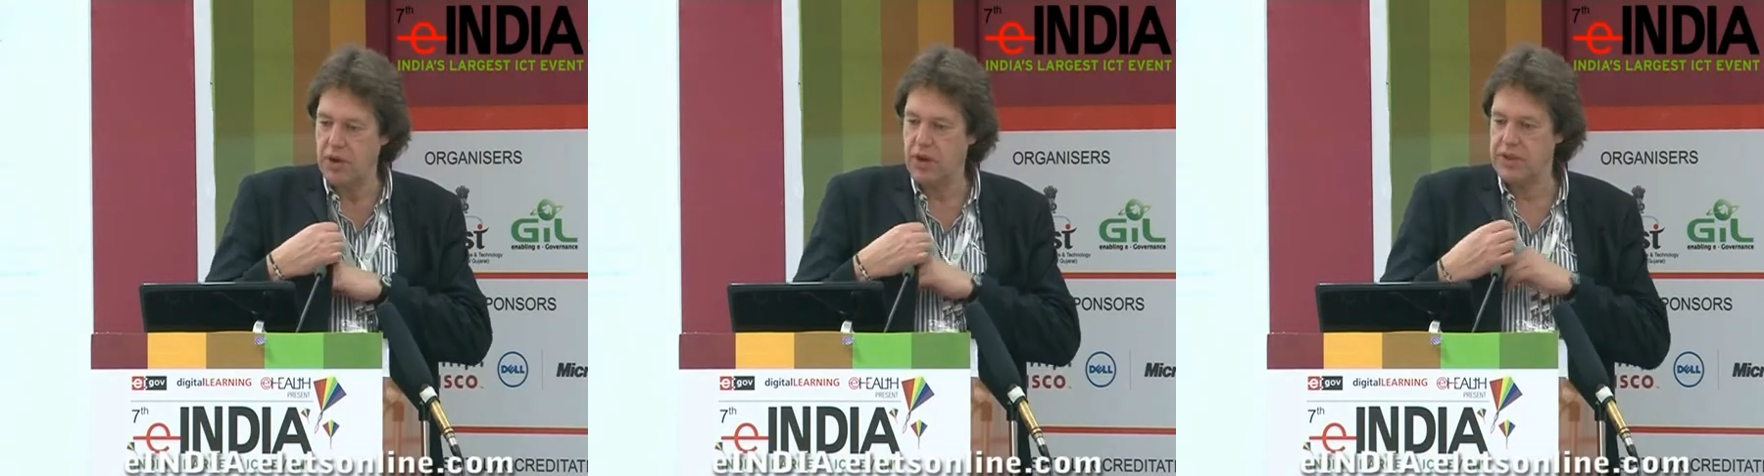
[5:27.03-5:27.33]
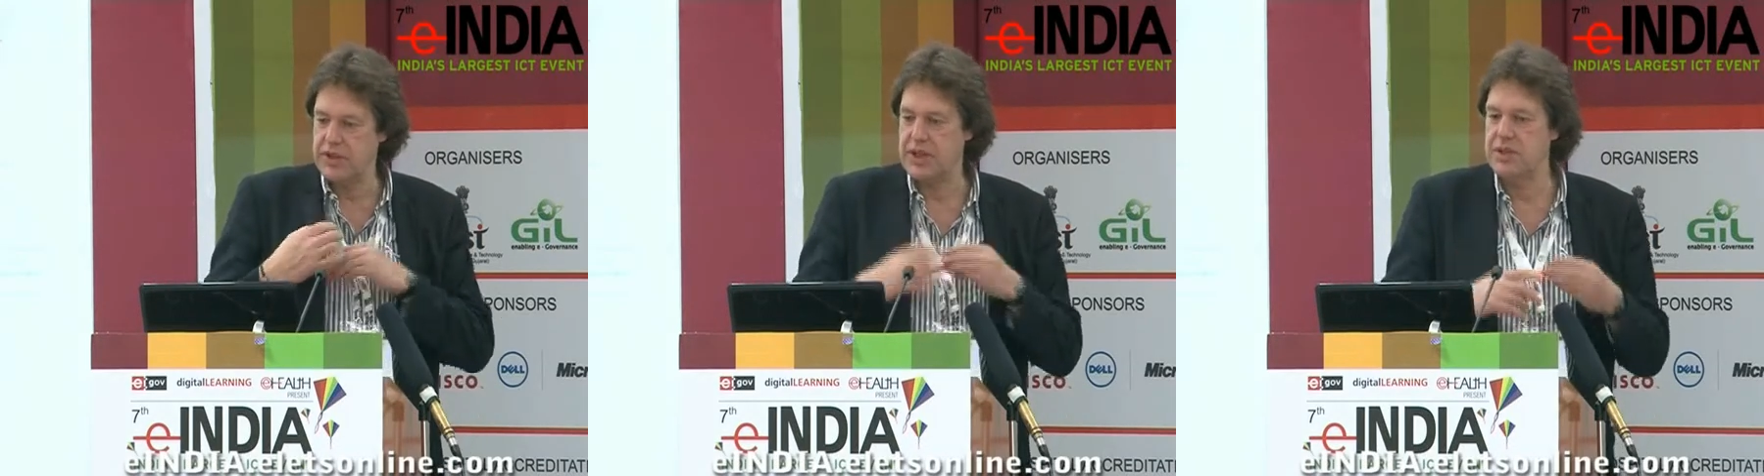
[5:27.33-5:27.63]

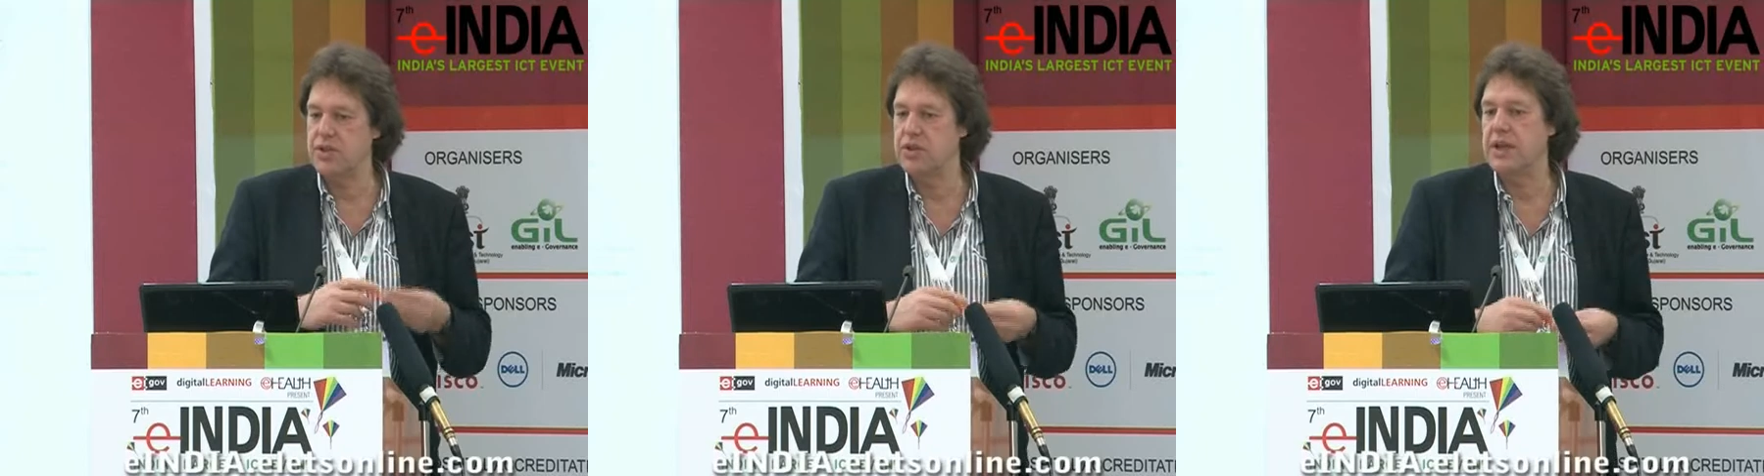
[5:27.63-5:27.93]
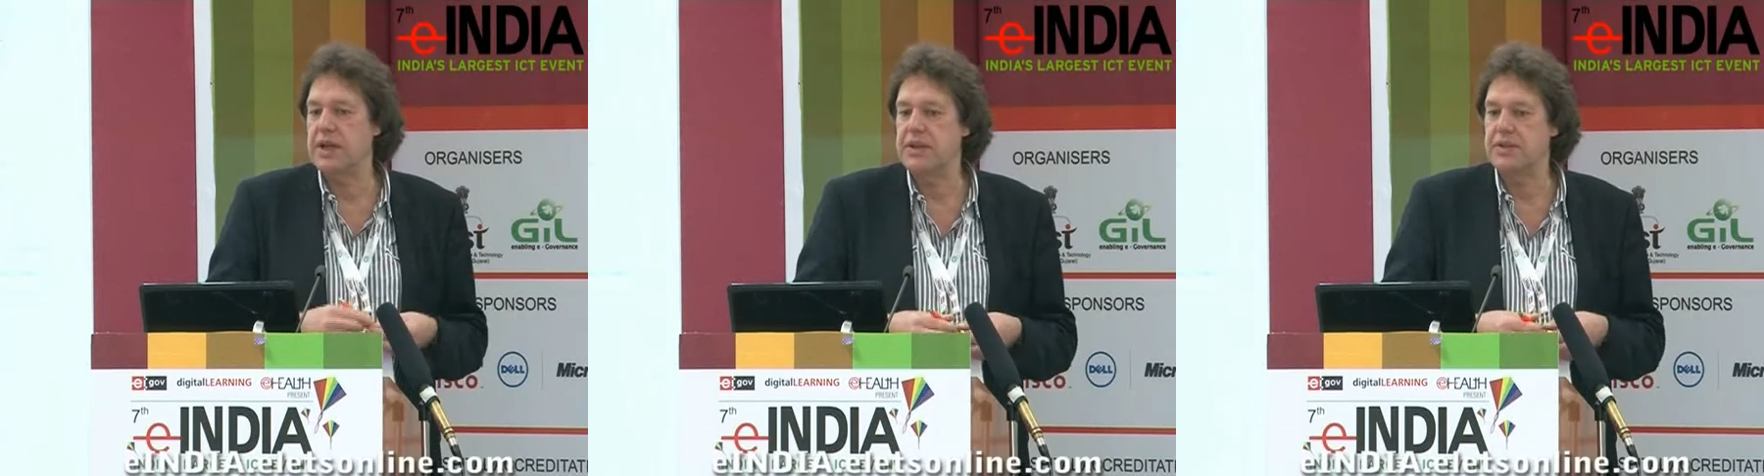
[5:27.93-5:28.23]
architecture,
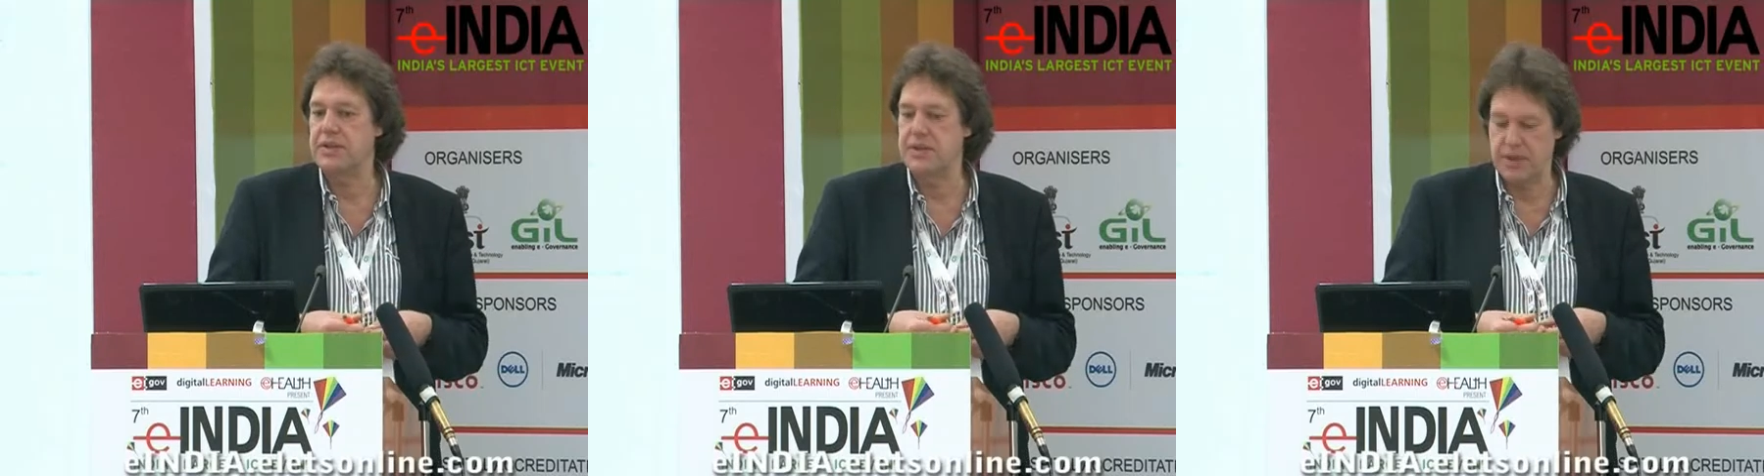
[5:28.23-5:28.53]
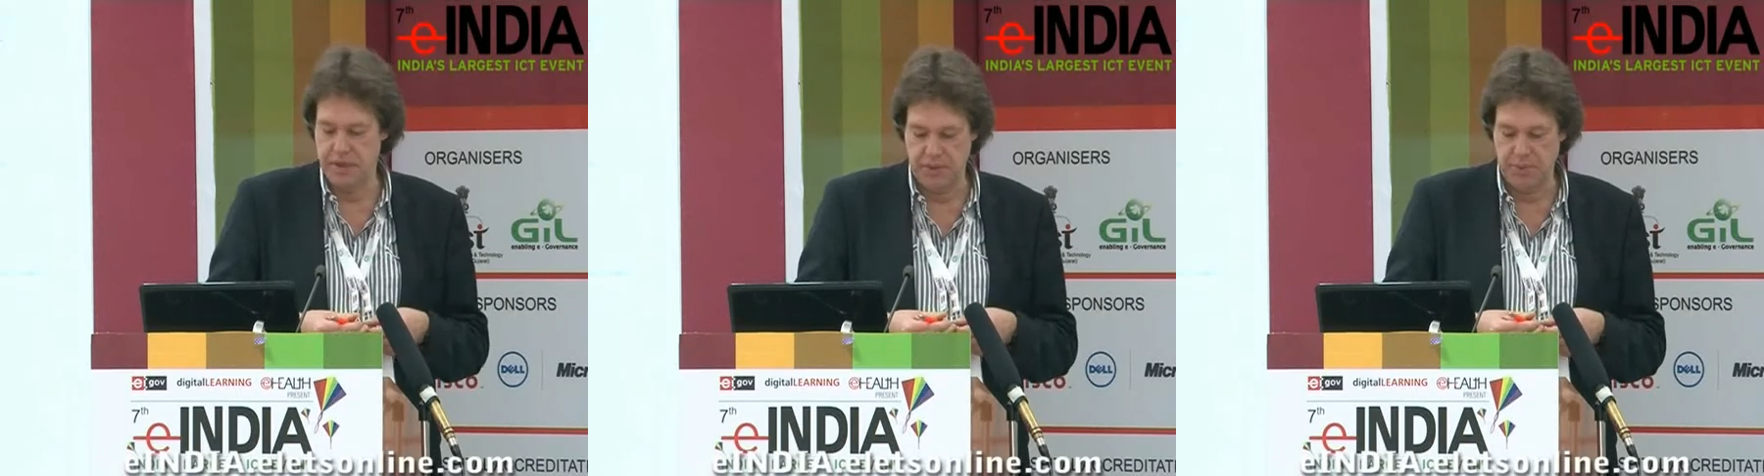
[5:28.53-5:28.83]
that it's
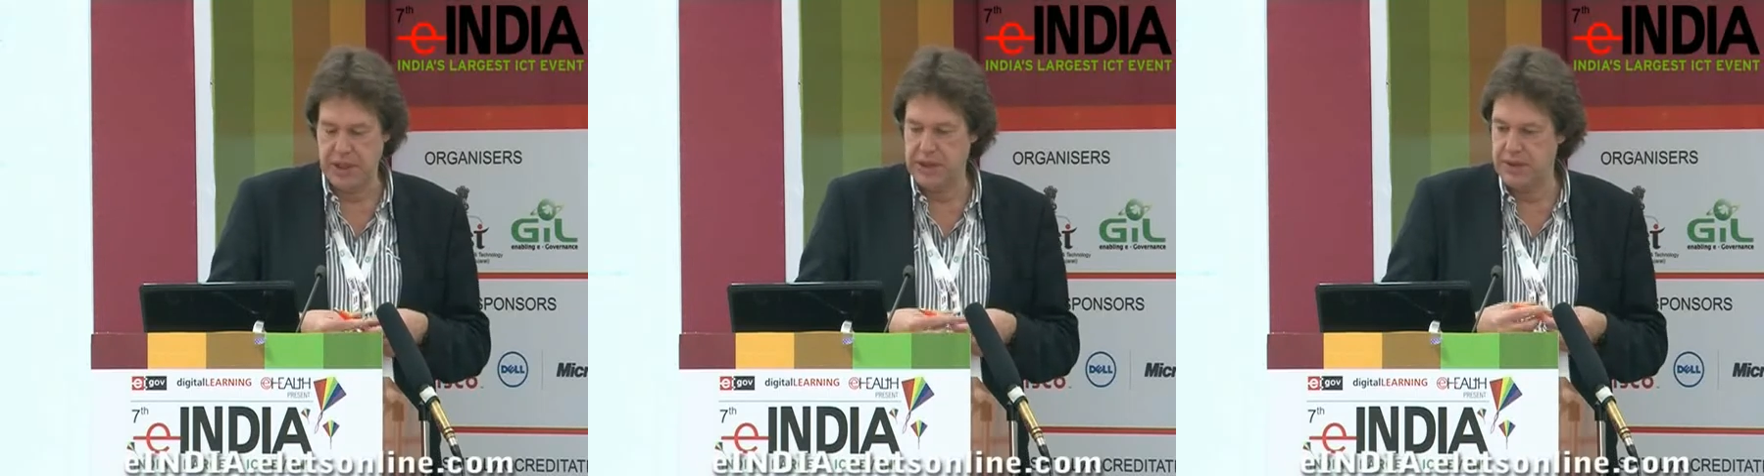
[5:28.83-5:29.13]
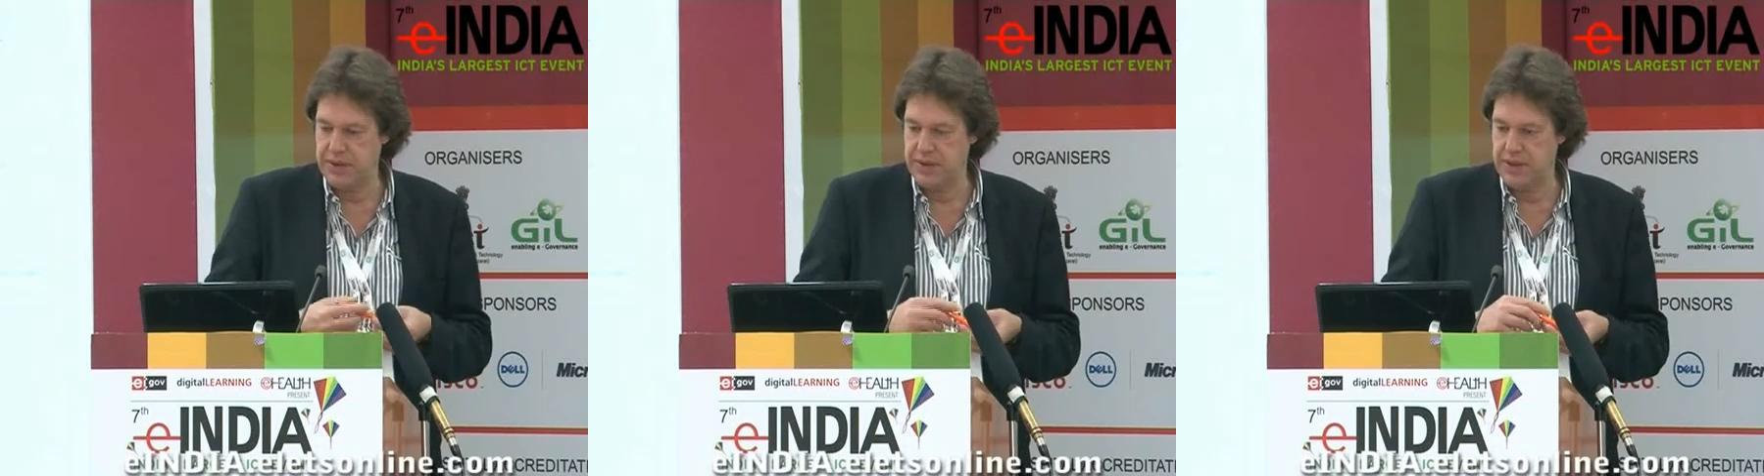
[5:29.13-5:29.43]

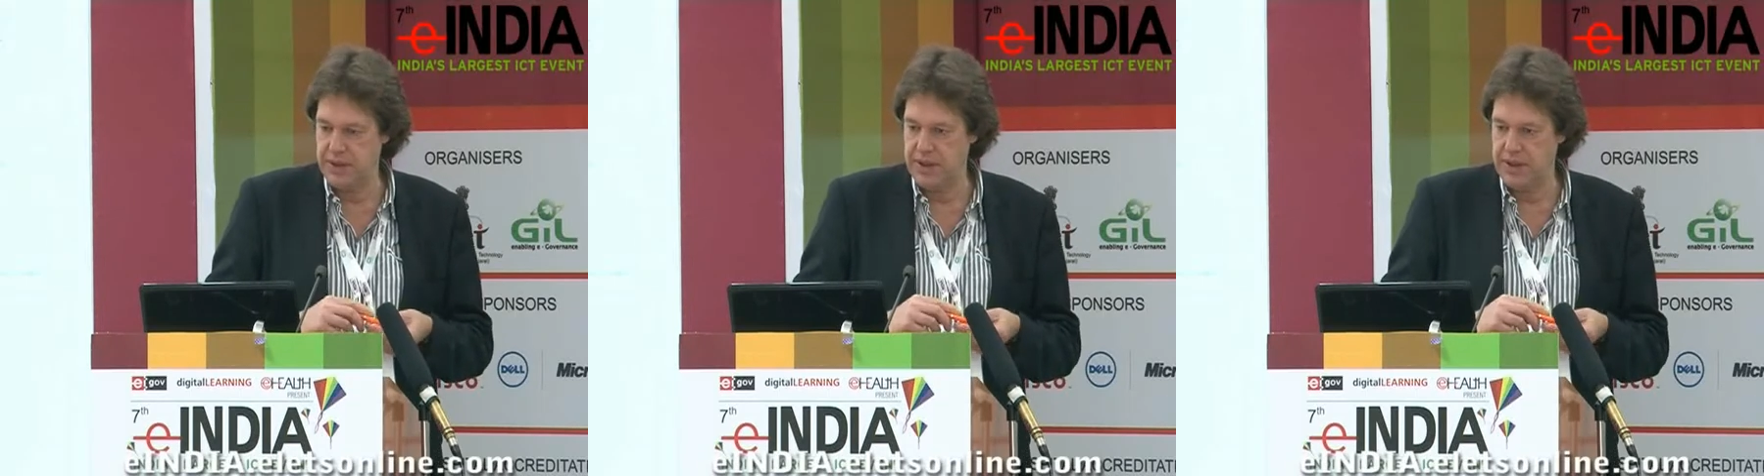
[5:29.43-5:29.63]
built